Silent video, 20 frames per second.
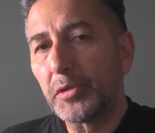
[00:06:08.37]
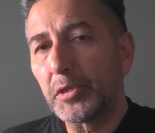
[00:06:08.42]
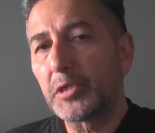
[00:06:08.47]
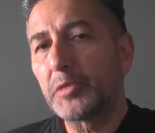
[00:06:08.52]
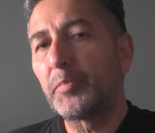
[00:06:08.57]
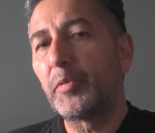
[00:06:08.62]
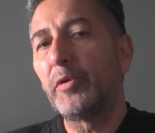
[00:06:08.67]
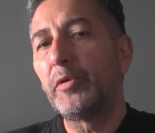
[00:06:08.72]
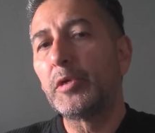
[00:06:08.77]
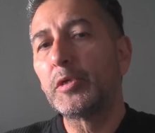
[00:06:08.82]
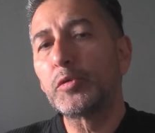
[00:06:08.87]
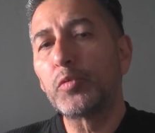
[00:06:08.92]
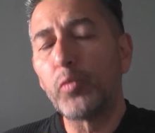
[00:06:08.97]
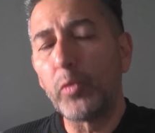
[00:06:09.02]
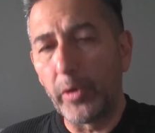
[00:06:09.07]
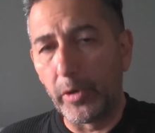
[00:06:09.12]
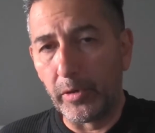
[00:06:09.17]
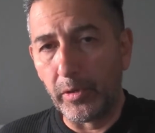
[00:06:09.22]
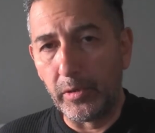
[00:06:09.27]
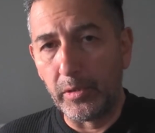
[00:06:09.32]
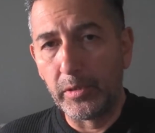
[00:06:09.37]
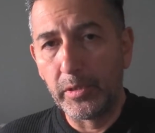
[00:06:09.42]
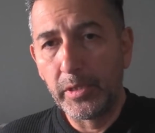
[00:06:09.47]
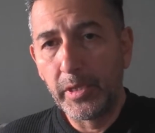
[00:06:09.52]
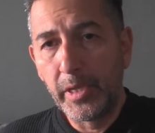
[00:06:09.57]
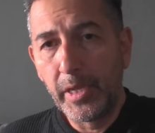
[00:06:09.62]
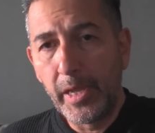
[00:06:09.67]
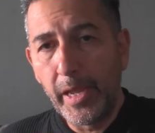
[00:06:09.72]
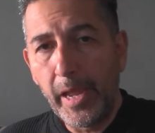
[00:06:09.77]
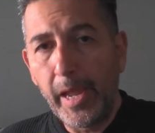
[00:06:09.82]
experience world
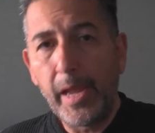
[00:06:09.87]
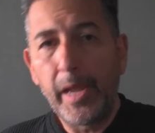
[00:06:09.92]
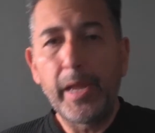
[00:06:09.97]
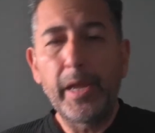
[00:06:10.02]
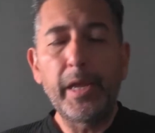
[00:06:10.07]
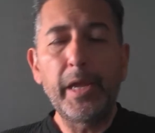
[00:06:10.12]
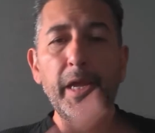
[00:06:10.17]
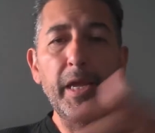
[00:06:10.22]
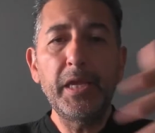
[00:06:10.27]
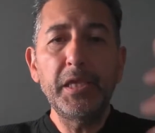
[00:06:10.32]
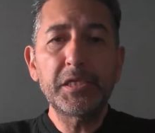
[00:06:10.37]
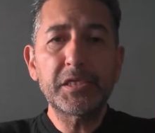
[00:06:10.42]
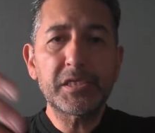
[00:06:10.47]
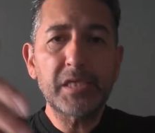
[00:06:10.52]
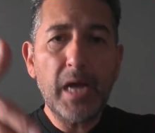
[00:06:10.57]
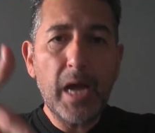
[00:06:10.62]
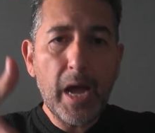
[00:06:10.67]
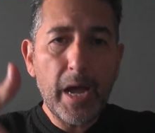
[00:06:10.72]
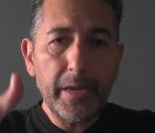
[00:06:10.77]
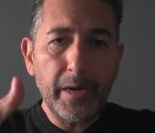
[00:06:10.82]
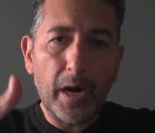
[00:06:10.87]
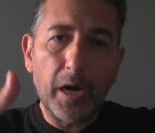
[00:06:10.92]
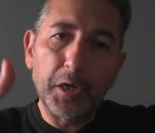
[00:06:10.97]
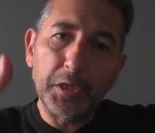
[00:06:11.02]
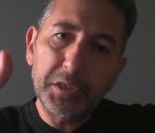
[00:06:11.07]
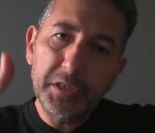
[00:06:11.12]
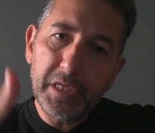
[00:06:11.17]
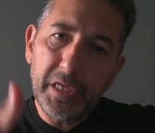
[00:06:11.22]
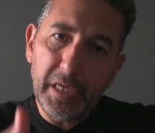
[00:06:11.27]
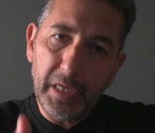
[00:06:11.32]
inside our
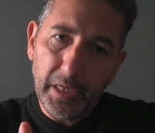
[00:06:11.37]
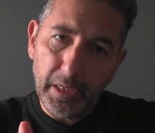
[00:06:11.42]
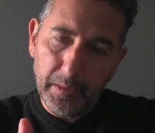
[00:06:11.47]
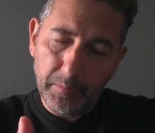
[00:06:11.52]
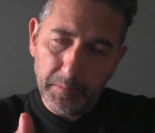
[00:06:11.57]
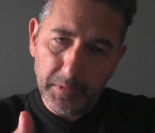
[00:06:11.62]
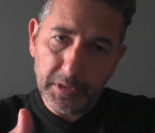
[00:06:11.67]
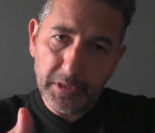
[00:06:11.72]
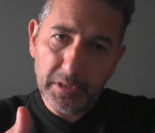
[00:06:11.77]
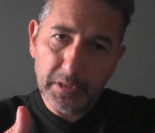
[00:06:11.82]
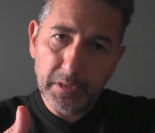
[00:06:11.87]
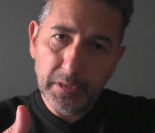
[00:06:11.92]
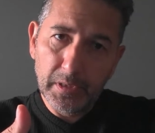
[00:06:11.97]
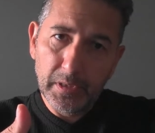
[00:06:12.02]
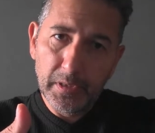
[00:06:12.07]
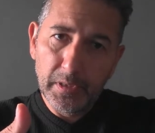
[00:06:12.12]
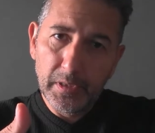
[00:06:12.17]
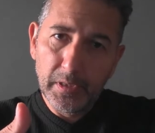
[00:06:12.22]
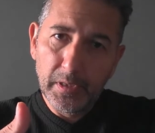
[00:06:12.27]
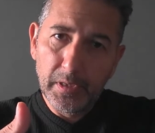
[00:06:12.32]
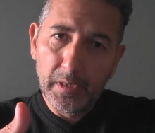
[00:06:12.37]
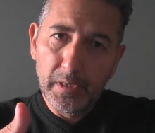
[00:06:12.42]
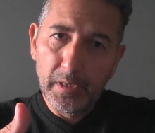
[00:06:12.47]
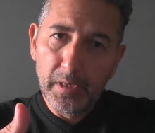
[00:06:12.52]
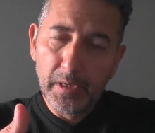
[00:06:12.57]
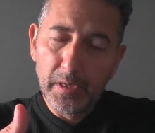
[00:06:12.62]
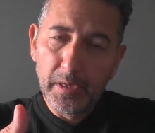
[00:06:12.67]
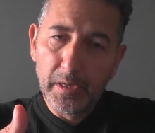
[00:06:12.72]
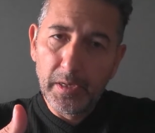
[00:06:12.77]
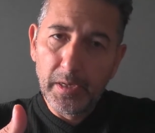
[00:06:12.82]
teams,
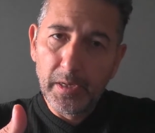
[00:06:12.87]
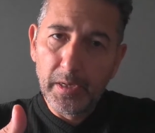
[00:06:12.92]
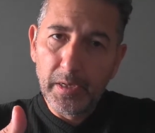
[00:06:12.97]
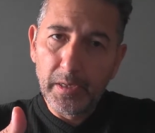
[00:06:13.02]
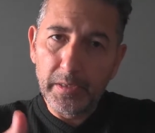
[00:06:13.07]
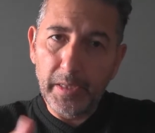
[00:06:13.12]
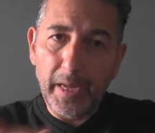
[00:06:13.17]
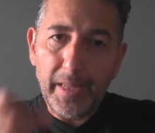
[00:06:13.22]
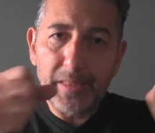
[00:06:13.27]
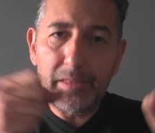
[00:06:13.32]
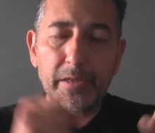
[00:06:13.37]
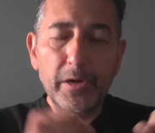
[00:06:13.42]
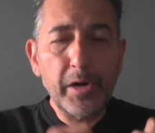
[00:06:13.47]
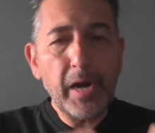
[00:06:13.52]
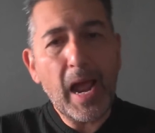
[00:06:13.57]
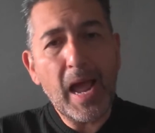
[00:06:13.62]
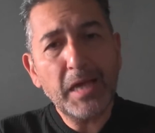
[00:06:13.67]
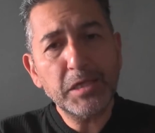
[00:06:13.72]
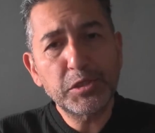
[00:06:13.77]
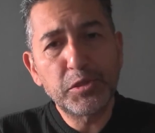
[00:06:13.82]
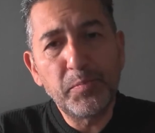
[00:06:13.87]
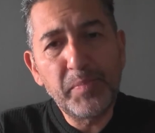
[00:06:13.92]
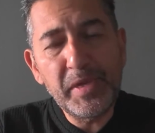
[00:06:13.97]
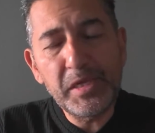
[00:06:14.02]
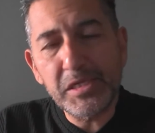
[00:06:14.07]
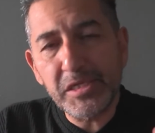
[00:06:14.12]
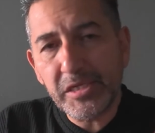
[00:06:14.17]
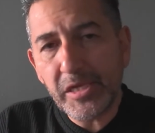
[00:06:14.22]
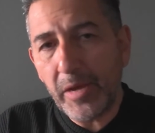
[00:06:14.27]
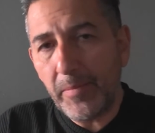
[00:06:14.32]
then there has to be
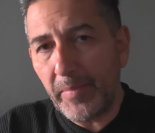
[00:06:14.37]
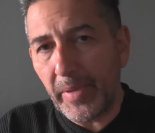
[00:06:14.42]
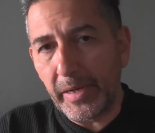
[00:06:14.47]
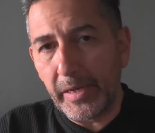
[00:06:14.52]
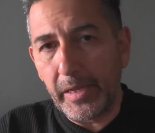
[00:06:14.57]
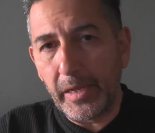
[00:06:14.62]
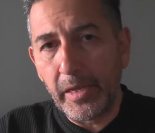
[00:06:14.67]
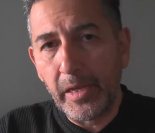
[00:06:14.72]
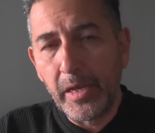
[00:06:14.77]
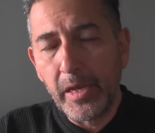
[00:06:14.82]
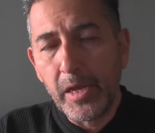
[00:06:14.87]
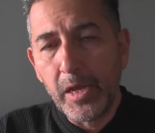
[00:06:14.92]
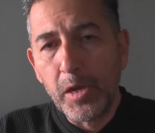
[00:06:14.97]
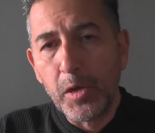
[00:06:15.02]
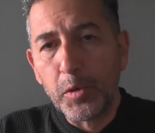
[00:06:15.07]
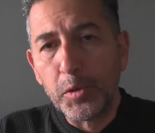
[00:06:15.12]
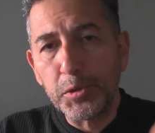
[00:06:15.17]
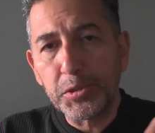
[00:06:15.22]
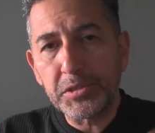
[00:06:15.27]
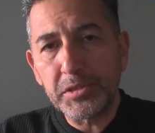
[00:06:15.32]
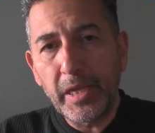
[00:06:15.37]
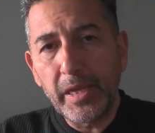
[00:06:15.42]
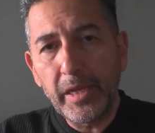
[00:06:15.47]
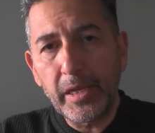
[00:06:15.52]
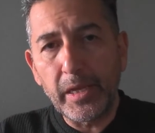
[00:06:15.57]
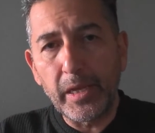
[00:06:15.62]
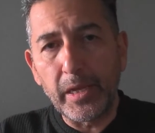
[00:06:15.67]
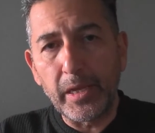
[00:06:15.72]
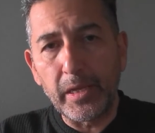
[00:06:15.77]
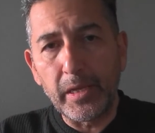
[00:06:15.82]
somebody who's
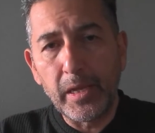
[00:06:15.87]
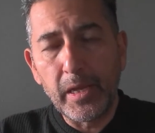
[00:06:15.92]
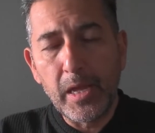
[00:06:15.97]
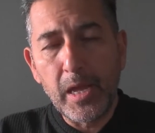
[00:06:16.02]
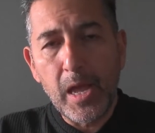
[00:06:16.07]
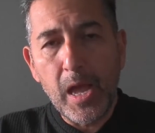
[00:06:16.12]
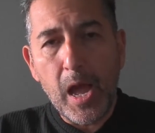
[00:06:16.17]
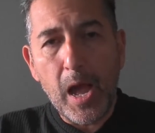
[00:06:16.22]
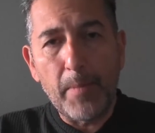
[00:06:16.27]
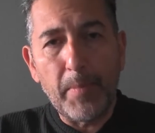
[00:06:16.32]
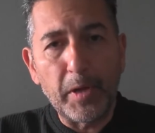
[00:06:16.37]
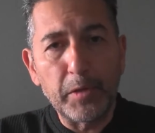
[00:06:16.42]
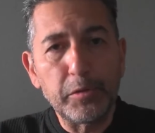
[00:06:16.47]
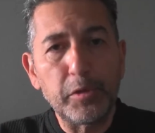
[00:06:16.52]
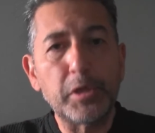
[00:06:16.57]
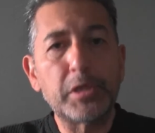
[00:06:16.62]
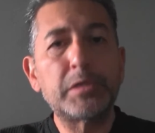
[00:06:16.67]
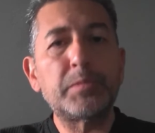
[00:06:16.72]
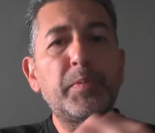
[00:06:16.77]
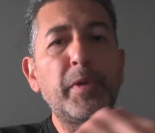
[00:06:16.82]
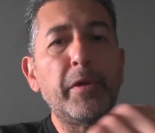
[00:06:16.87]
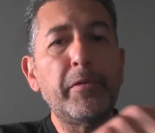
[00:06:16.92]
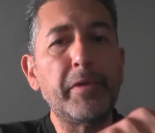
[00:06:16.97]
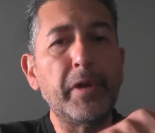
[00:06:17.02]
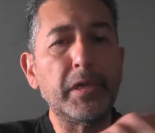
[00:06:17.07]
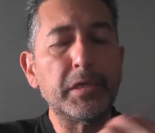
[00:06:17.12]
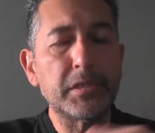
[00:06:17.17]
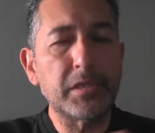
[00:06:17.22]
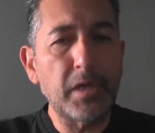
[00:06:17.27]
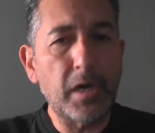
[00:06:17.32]
thinking about the
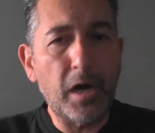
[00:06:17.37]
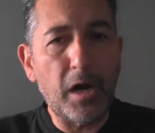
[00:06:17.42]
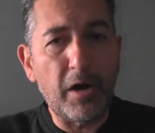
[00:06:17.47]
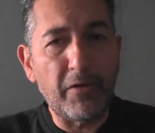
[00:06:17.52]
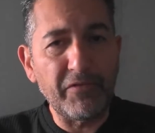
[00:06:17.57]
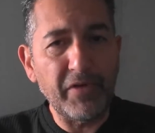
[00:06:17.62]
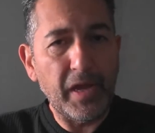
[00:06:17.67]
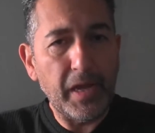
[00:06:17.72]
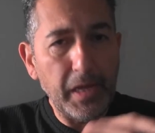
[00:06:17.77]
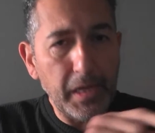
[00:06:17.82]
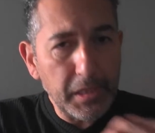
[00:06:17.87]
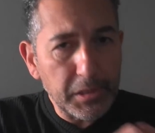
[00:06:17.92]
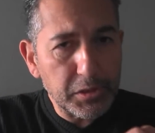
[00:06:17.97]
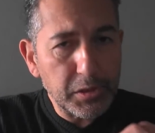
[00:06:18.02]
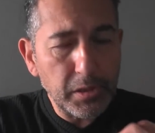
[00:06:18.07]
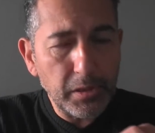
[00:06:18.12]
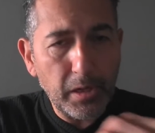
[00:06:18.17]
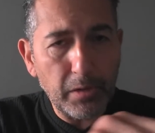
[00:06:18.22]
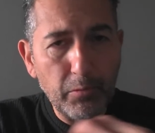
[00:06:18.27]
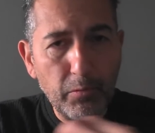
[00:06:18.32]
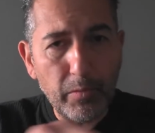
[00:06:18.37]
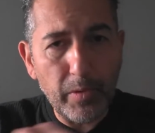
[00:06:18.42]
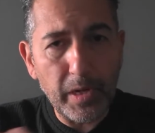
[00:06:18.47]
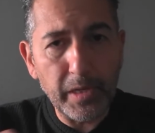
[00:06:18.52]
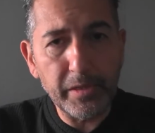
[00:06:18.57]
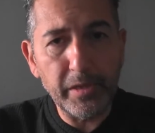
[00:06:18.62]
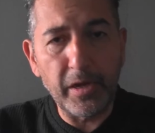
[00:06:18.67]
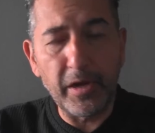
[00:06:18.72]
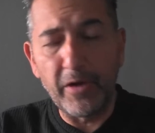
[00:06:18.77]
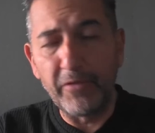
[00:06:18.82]
experience of each
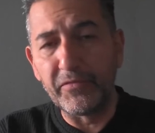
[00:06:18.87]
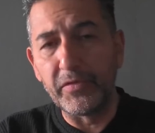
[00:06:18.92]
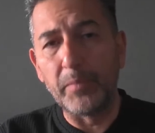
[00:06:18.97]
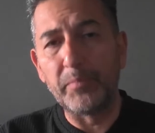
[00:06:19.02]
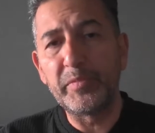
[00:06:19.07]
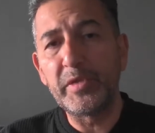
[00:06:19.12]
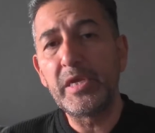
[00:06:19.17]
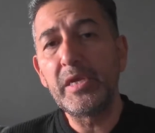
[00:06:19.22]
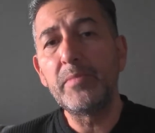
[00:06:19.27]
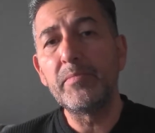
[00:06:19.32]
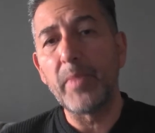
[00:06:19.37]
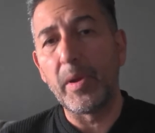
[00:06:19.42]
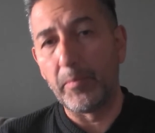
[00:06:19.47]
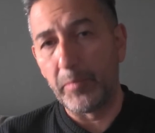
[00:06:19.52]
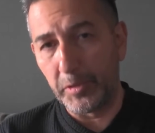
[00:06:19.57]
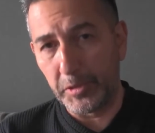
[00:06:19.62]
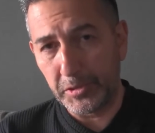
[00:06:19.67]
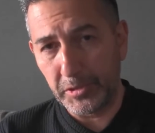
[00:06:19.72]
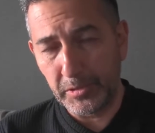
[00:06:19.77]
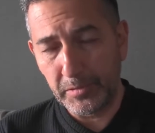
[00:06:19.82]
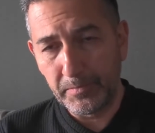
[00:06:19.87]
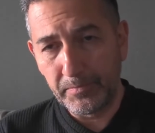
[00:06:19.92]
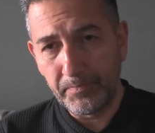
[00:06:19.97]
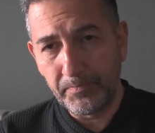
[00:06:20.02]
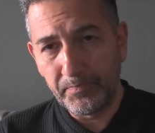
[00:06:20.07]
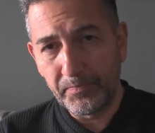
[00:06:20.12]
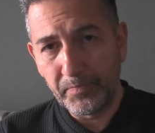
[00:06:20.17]
one of the team members.